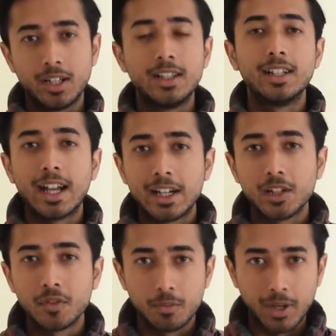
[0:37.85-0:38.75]
in the
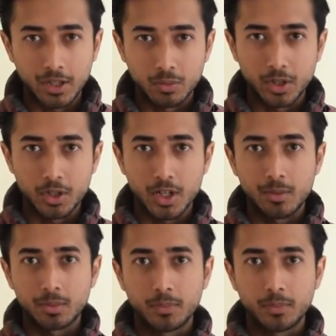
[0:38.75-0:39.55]
Narrative Impact Workshop.